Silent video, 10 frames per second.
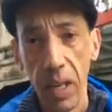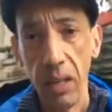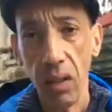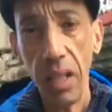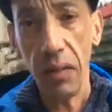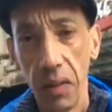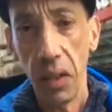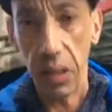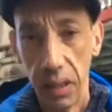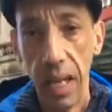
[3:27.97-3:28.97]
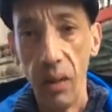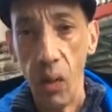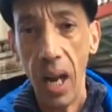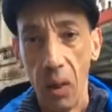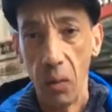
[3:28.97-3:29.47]
about the leaflets is get
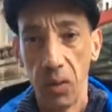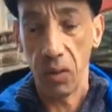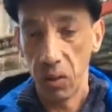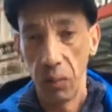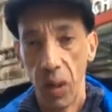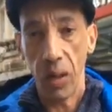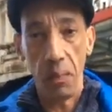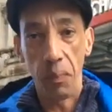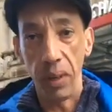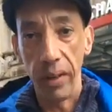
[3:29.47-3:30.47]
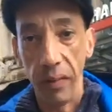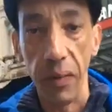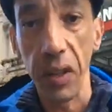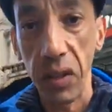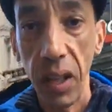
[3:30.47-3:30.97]
right up to somebody, Britain
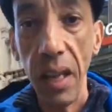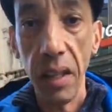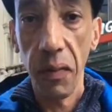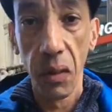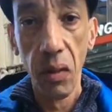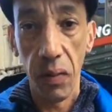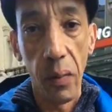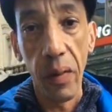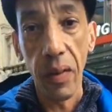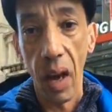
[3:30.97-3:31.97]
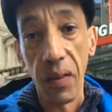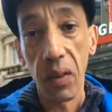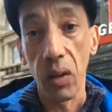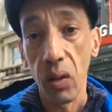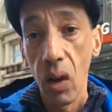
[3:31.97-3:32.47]
First, stand in front of them if you have
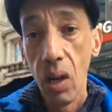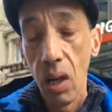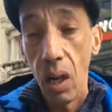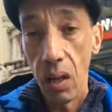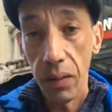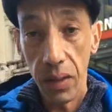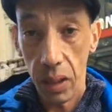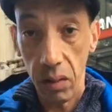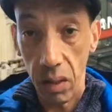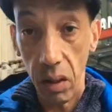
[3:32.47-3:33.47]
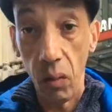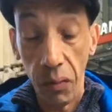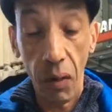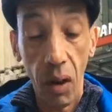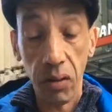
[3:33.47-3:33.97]
to, and it will
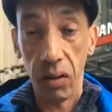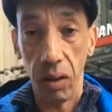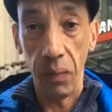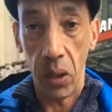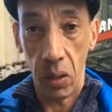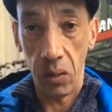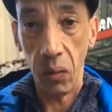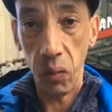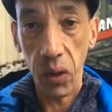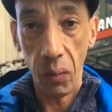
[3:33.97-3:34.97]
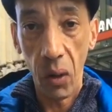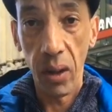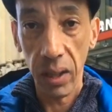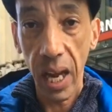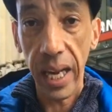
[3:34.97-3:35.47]
force them, or they're
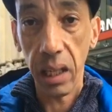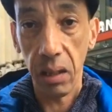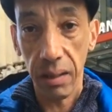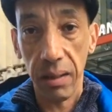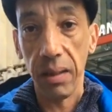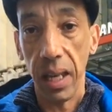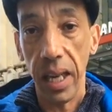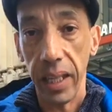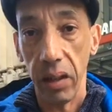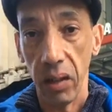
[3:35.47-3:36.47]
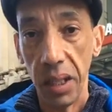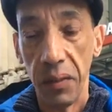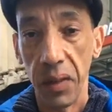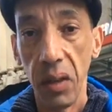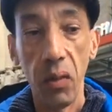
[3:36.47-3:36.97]
more likely to take a
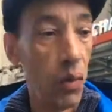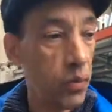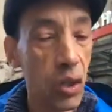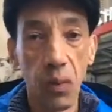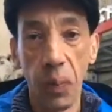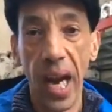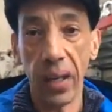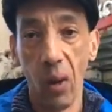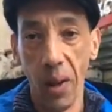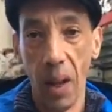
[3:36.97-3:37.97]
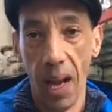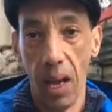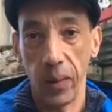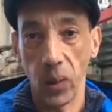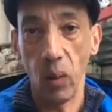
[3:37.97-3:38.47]
leaflet just by going like
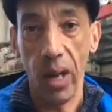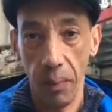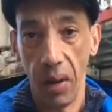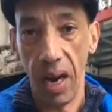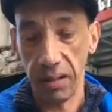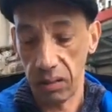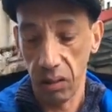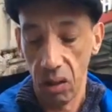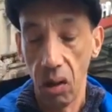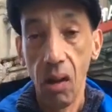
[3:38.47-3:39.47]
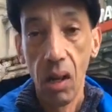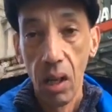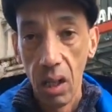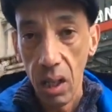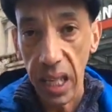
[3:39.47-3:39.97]
that on the way past. So,
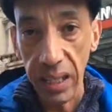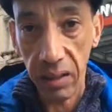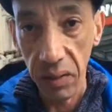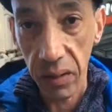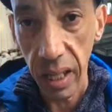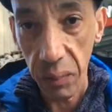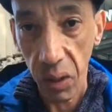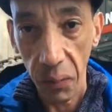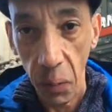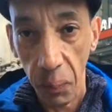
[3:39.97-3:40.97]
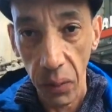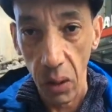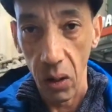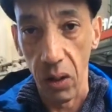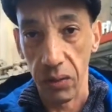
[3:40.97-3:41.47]
instant tips off the
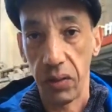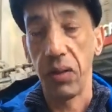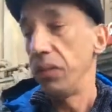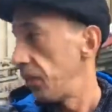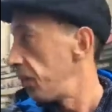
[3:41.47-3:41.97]
pros.